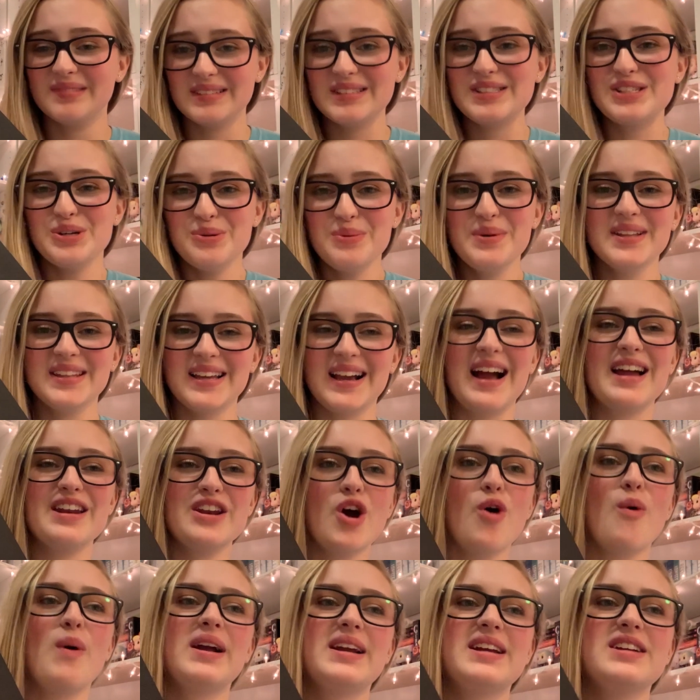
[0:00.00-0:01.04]
do it. Like, I
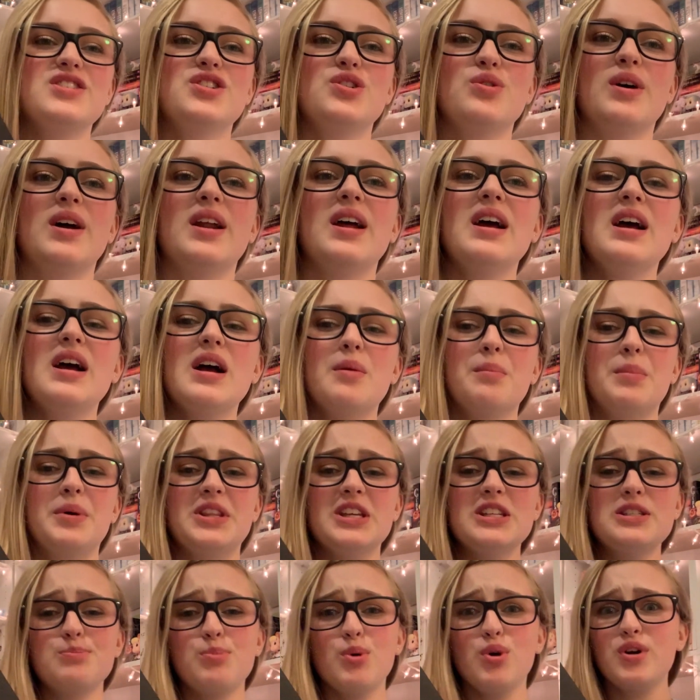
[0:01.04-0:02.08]
know I can do it, but
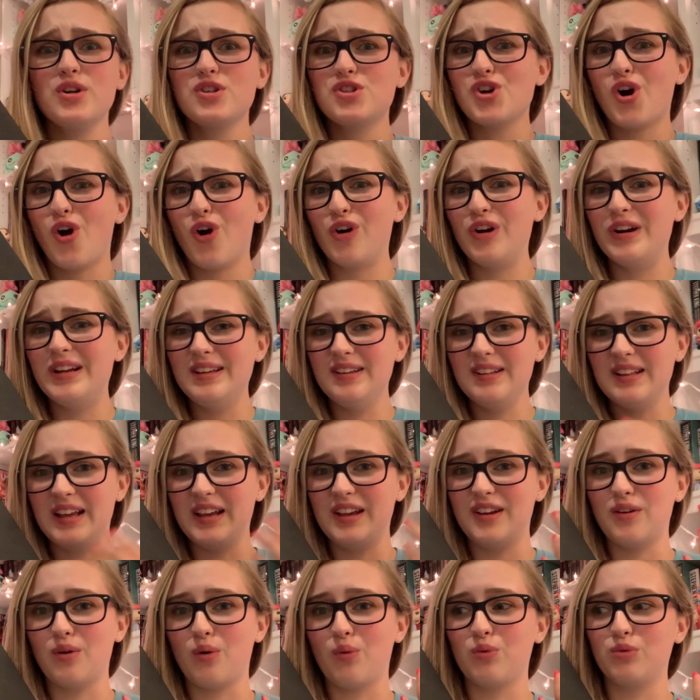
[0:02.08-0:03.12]
this book is already
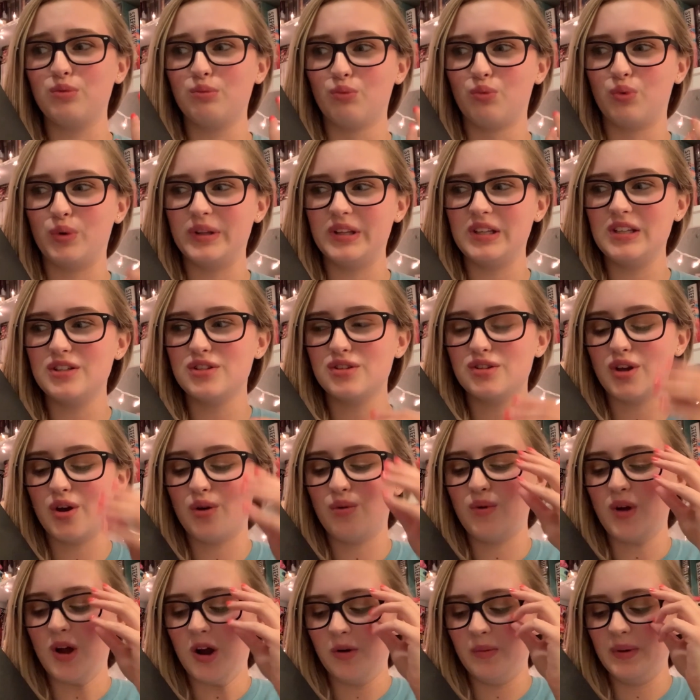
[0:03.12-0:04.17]
like really slow
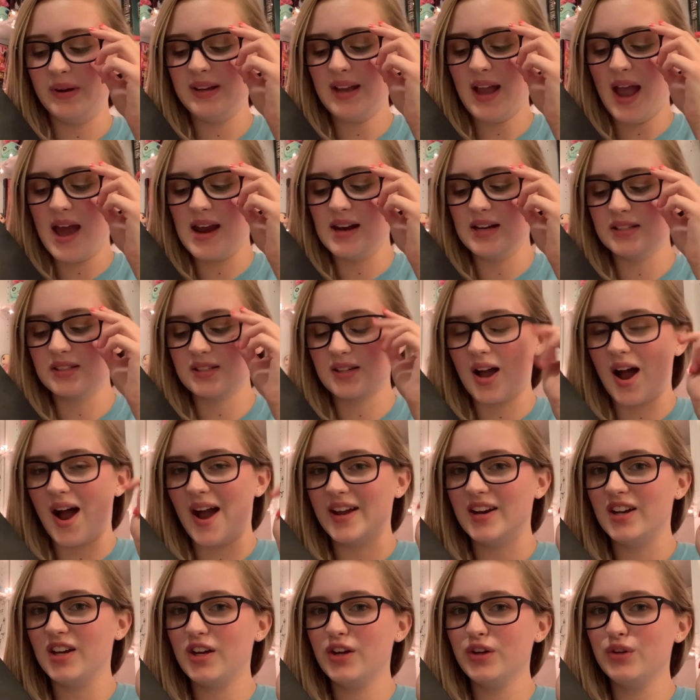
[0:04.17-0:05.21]
going, and it's
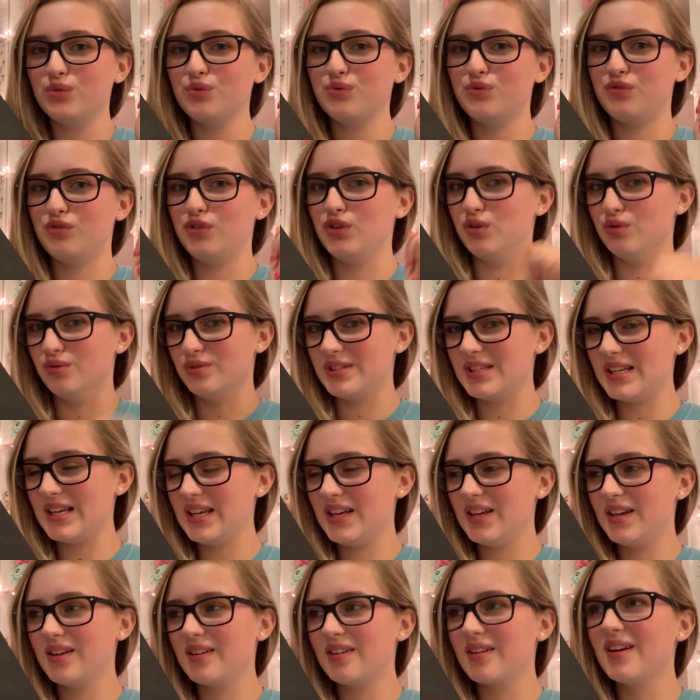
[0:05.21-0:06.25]
kind of
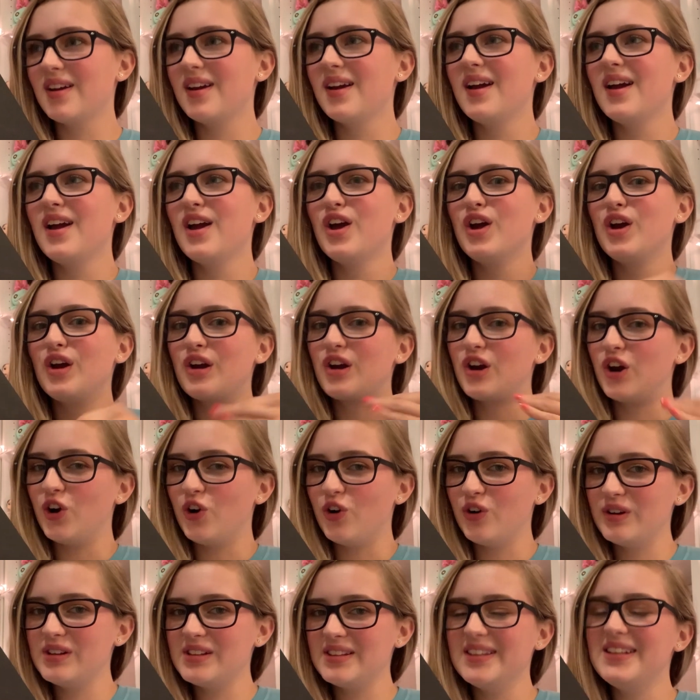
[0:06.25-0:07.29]
confusing
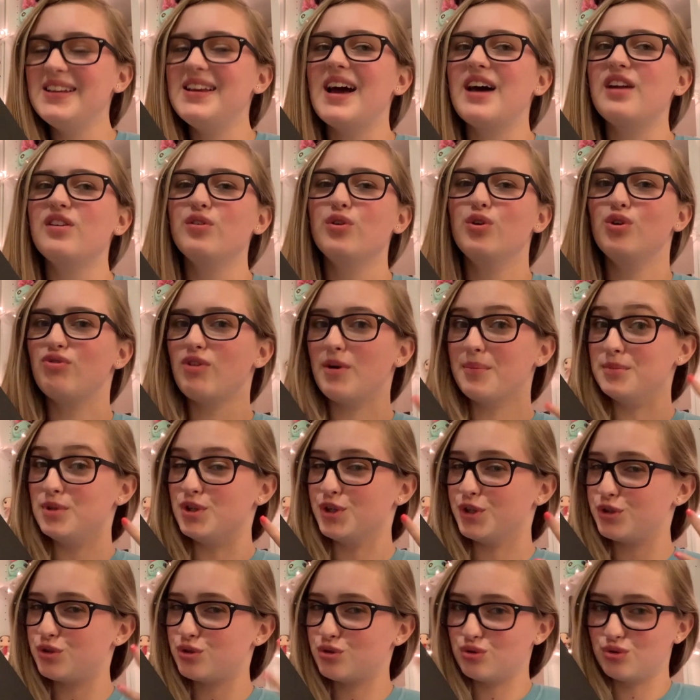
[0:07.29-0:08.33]
currently. I don't know if I'm
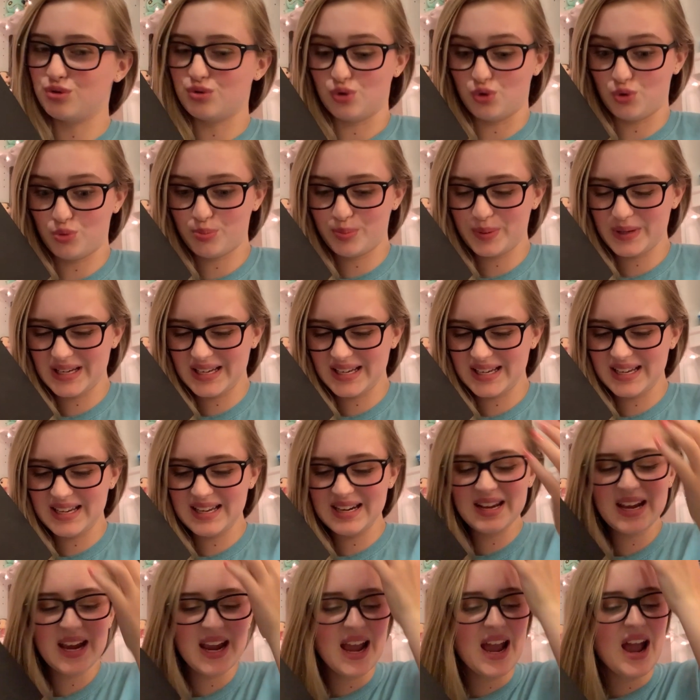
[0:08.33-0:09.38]
just
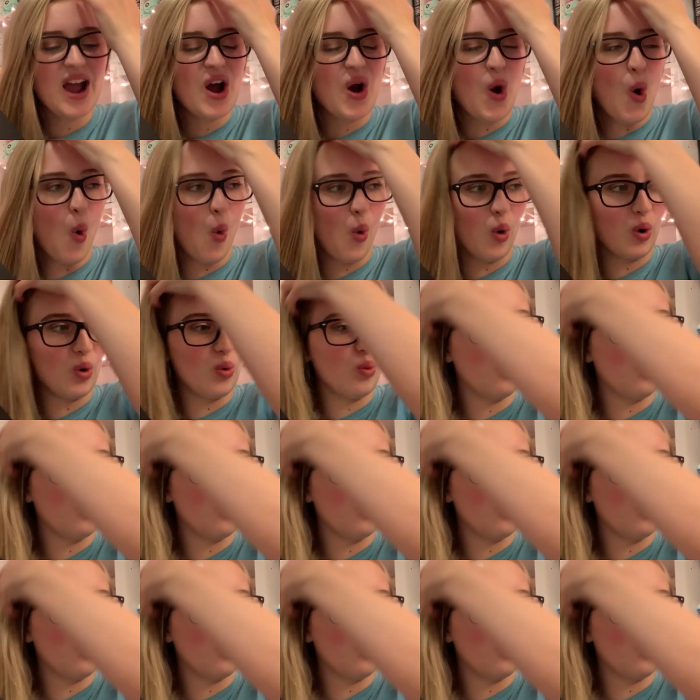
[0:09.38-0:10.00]
stupid or